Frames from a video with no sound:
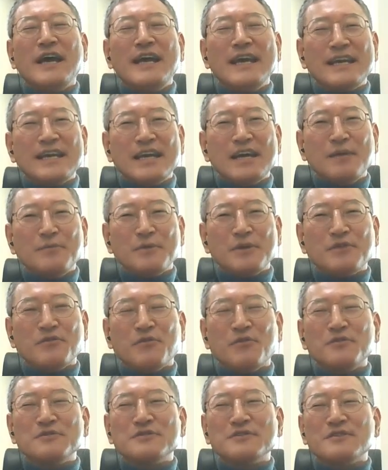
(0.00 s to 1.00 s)
economic
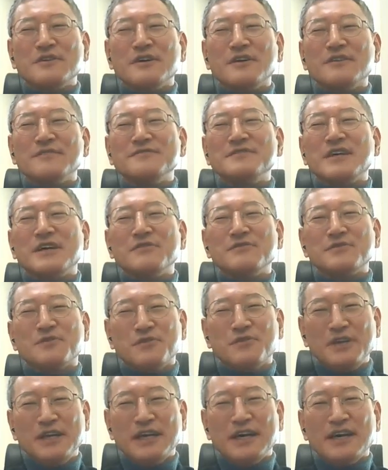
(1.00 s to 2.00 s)
growth of South
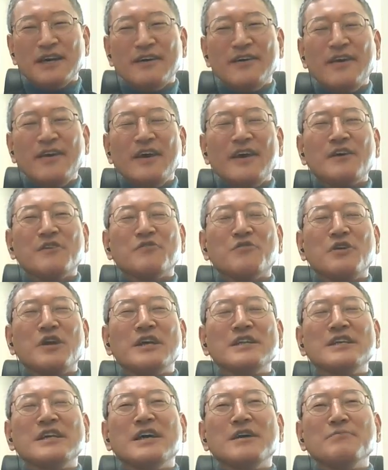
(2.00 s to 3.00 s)
Korea.
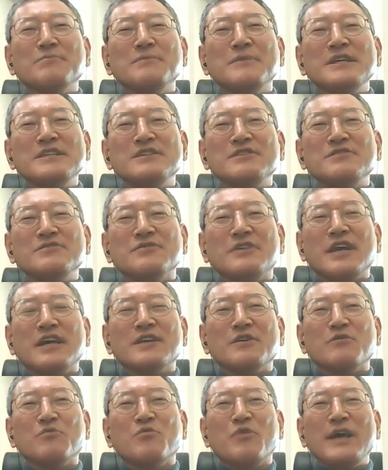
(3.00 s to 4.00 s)
Korean government,
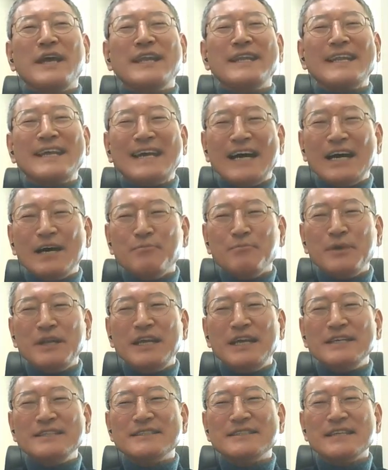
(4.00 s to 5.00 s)
together with
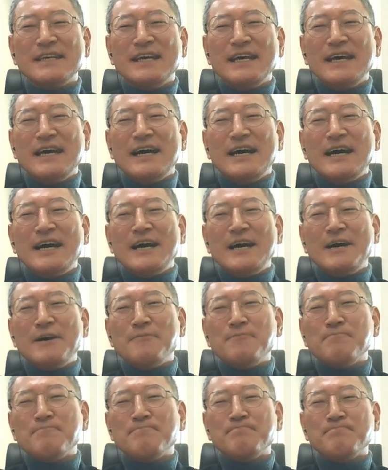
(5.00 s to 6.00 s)
companies,
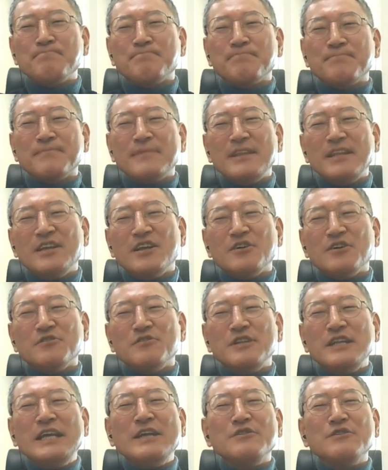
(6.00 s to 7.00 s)

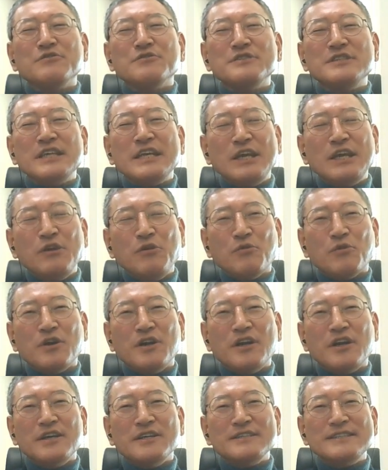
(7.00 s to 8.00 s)
need to
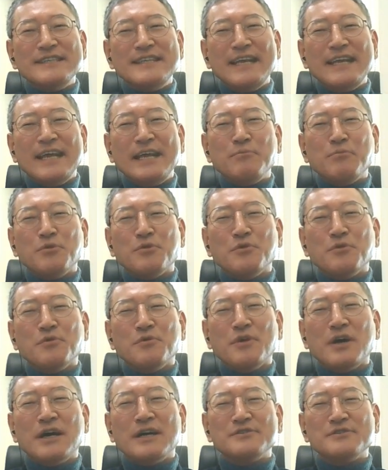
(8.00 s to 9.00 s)
secure
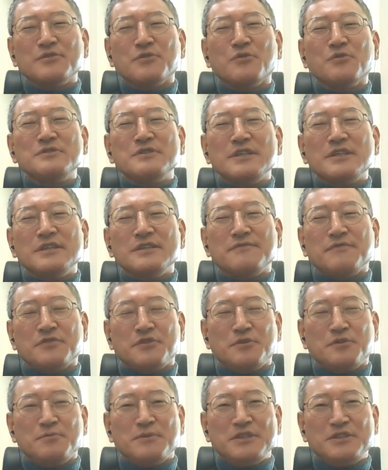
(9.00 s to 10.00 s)
stable sources for
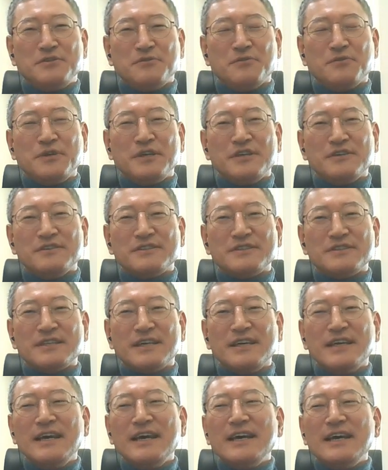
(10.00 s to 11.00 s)
the materials.
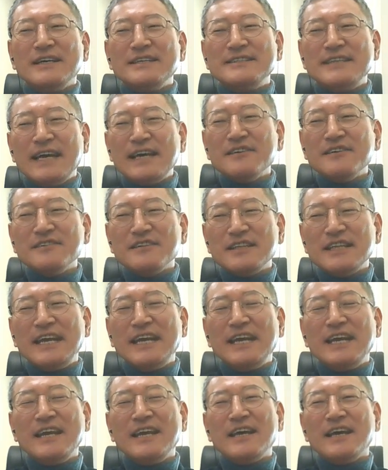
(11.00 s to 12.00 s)

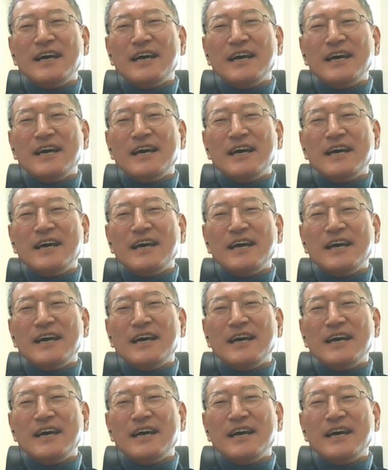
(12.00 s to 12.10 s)
Secondly,